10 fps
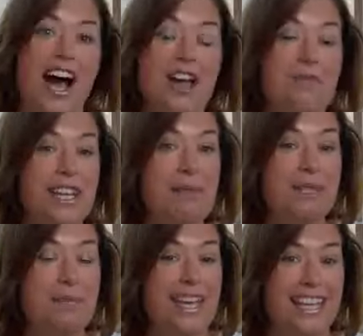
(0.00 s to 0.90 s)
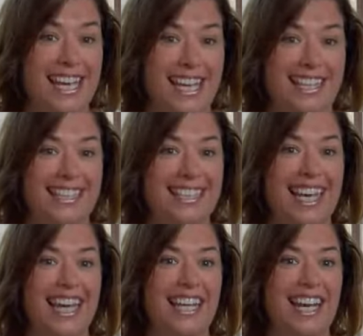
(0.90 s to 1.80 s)
Hi, my name is Megan Hand,
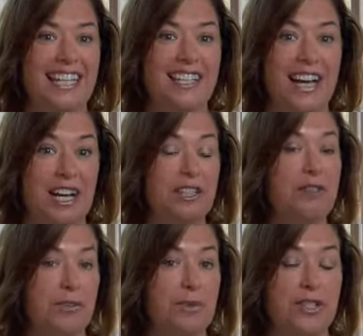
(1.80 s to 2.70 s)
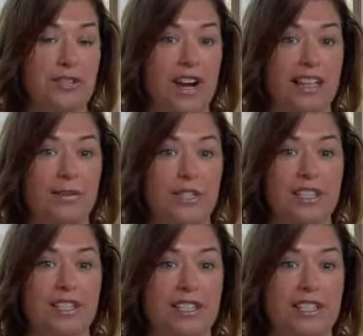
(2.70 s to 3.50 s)
and I uh, live on Mercer Island, which is